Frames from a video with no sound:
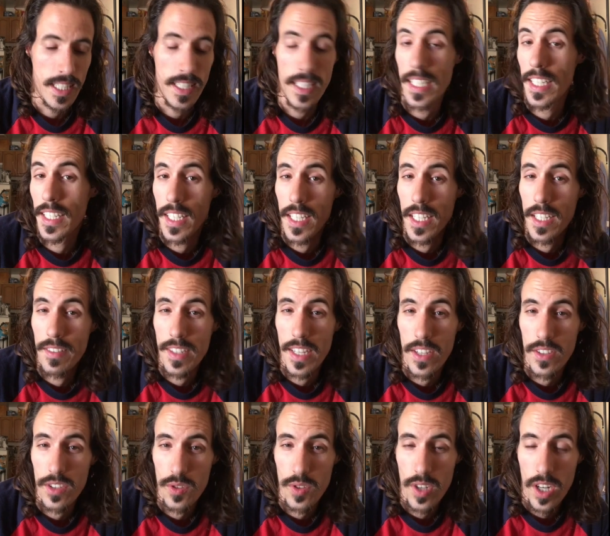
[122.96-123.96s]
like the idea of
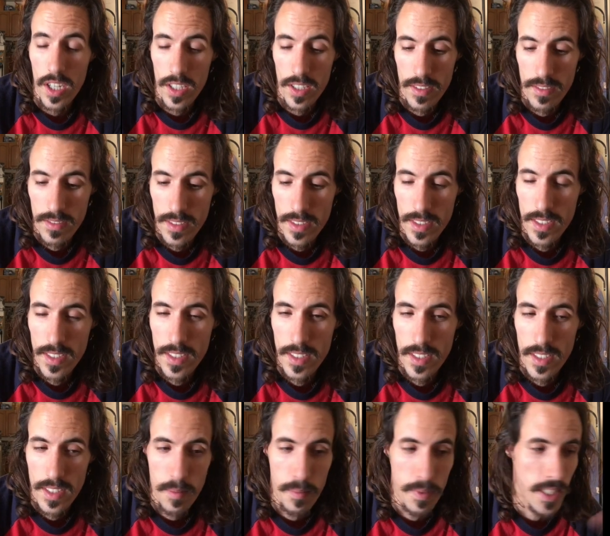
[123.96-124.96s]
Castle Rock
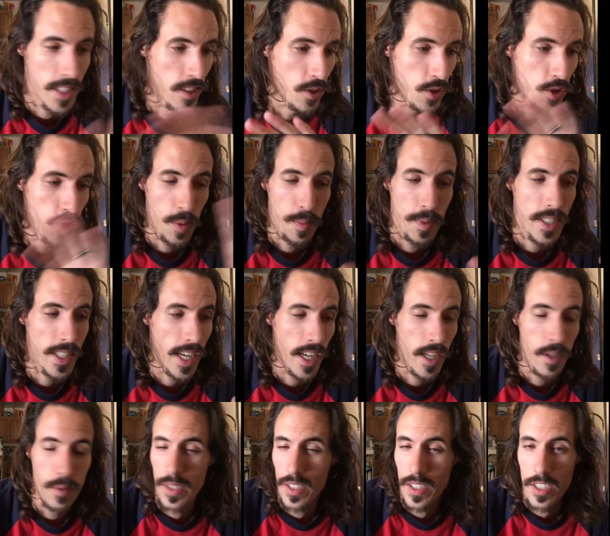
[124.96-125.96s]
being this creepy
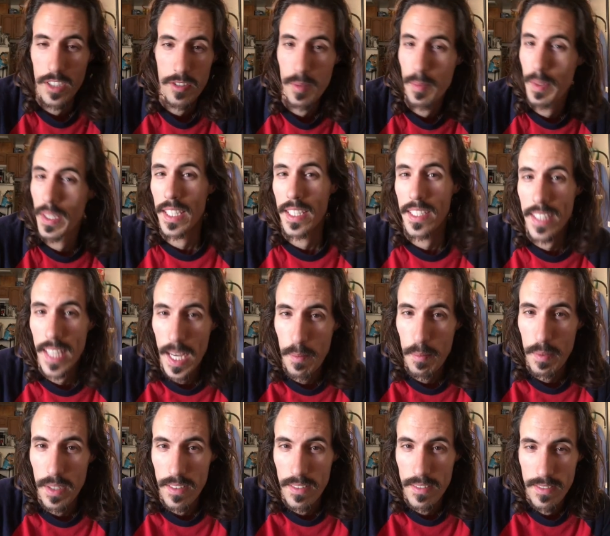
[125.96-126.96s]
town where creepy things
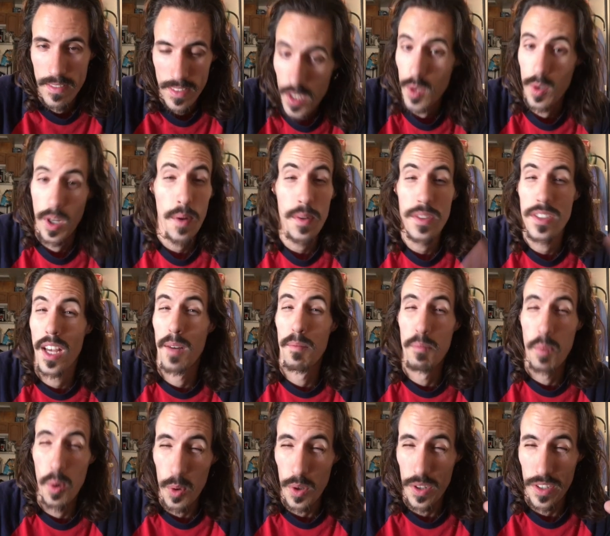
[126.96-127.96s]
happen. So I was on
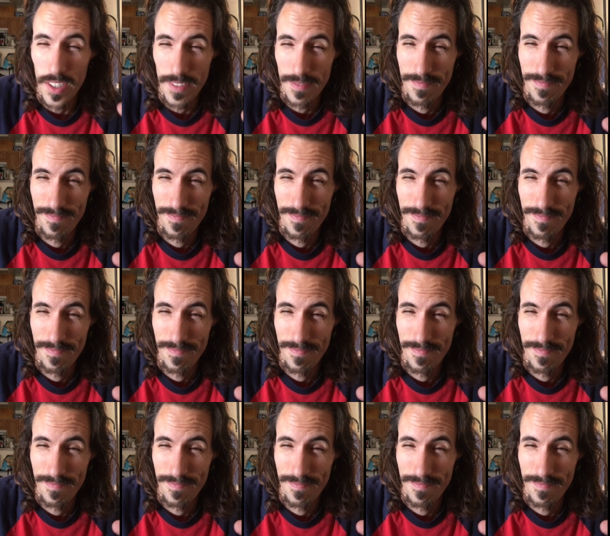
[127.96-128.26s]
board.